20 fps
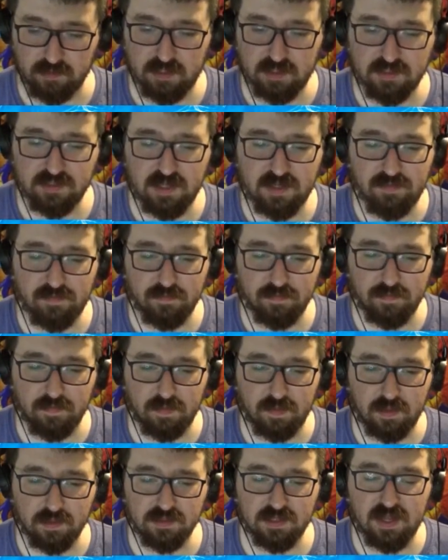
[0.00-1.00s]
Yeah, is that,
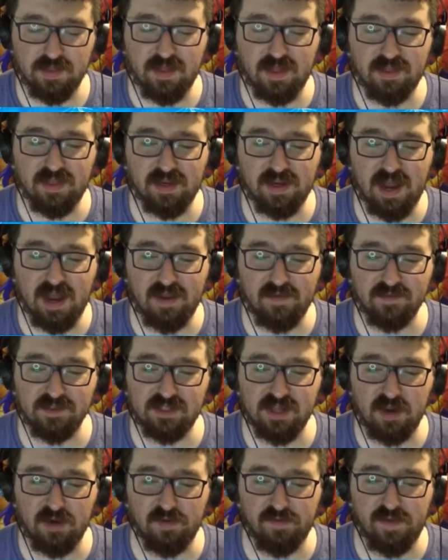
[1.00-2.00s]
okay, that thing not have a
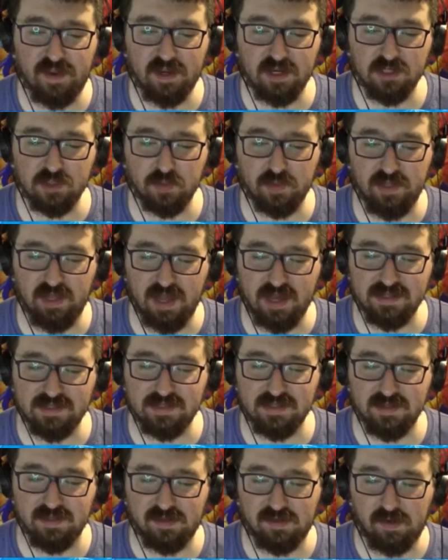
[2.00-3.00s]
sound effect? I just
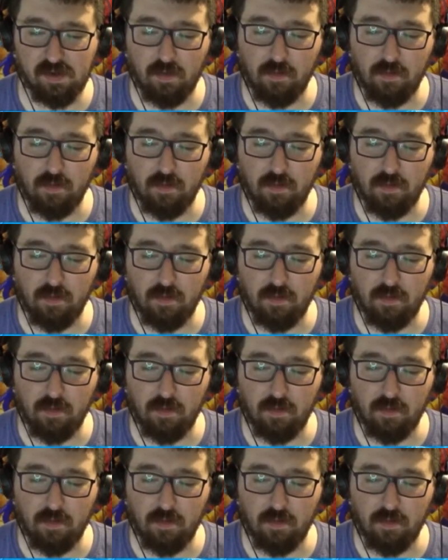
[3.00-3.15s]
realized.